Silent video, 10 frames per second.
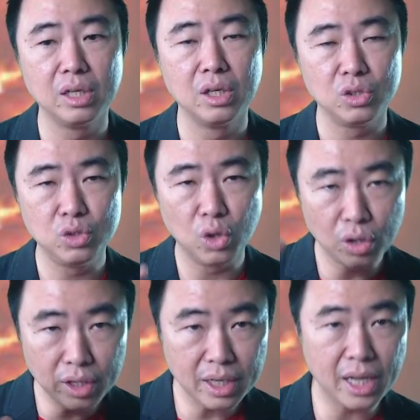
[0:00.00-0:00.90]
Your
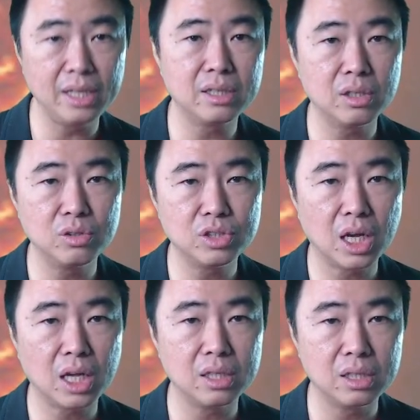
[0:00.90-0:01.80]
natal
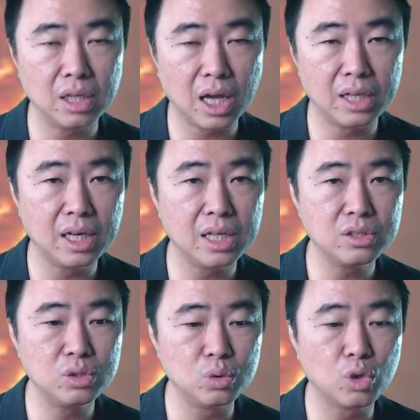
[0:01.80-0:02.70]
chart,
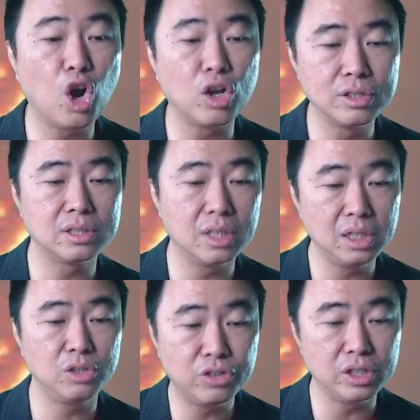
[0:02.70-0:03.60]
unless you
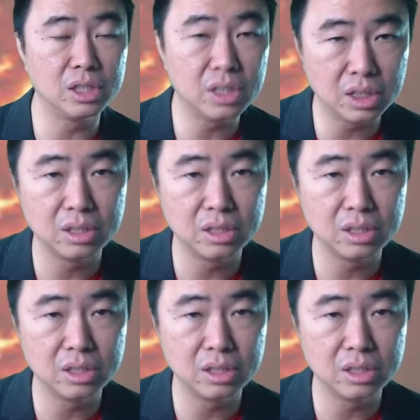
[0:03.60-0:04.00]
constantly trigger it,